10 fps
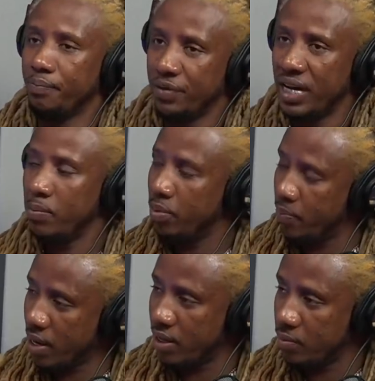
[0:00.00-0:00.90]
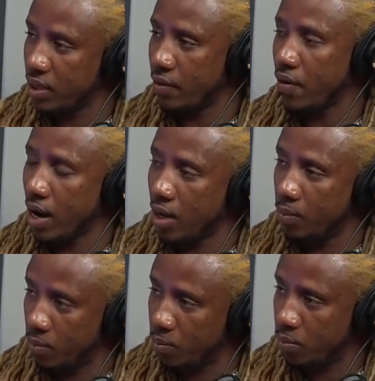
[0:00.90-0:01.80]
He prepared himself and got a
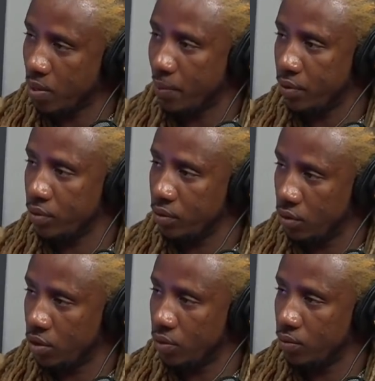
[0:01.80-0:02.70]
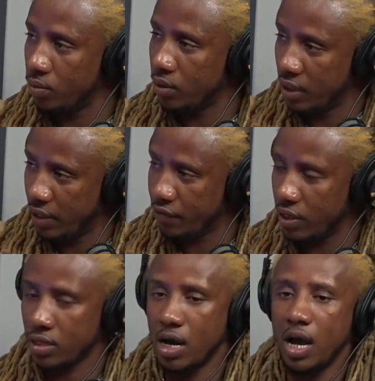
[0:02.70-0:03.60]
proper, you know,
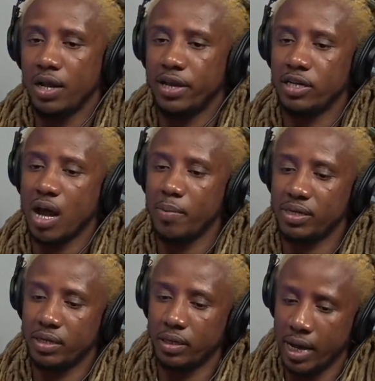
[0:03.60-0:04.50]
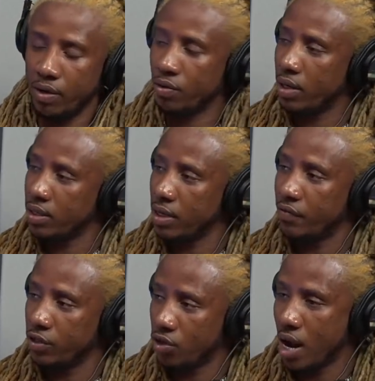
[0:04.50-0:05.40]
defense. Their job is to handle
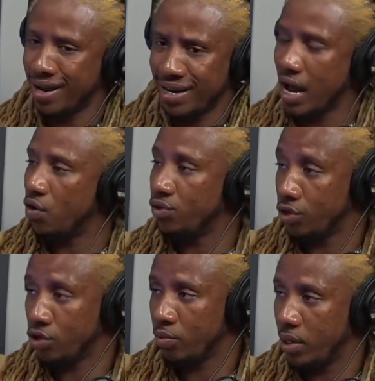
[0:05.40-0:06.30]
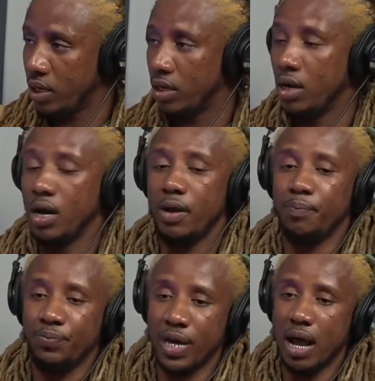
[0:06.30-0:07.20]
themselves in trial, not on social media.
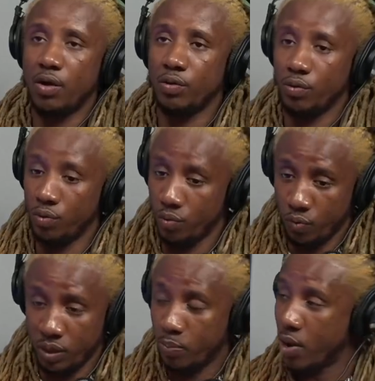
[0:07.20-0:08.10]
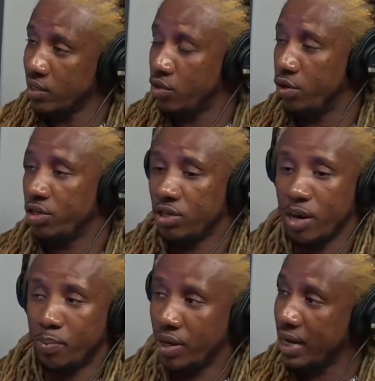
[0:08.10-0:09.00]
Now, with the prosecutors,
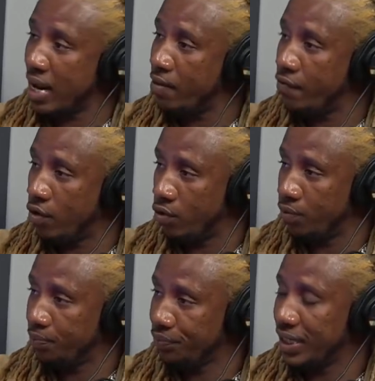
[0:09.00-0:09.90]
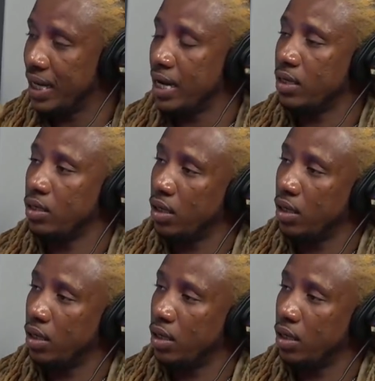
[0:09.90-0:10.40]
they're putting info to let